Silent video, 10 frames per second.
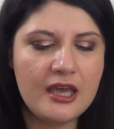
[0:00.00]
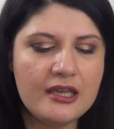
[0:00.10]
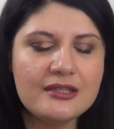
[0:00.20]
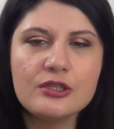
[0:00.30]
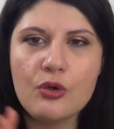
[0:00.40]

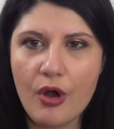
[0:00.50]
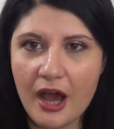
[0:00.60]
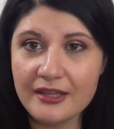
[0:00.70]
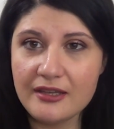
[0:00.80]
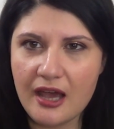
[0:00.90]
It's
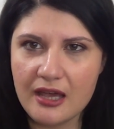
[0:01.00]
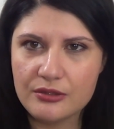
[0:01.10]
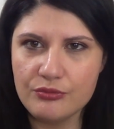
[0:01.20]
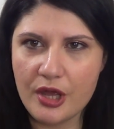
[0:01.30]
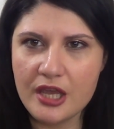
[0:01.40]
quite a
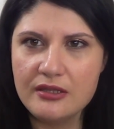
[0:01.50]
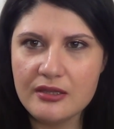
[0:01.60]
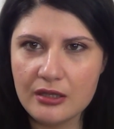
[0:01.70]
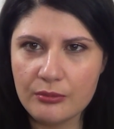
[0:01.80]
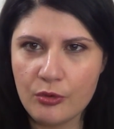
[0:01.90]

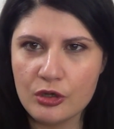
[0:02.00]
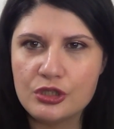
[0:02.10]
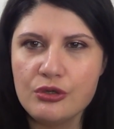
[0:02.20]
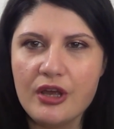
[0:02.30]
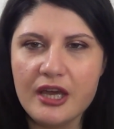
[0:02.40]
hydrating,
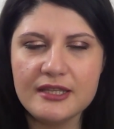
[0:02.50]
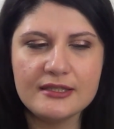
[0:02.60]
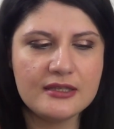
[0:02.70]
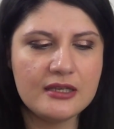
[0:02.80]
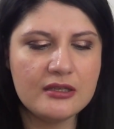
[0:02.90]

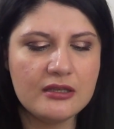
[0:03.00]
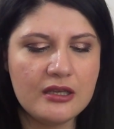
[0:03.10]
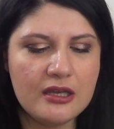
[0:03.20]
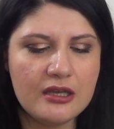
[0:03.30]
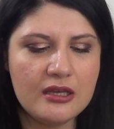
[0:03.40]

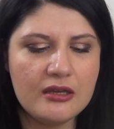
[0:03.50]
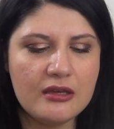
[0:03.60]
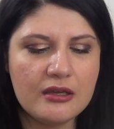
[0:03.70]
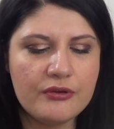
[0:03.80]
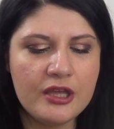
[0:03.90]
moisturizing
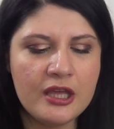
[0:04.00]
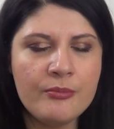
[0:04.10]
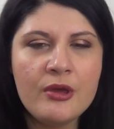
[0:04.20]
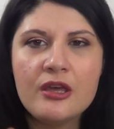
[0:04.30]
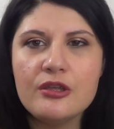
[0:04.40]

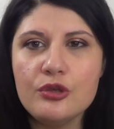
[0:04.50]
cream.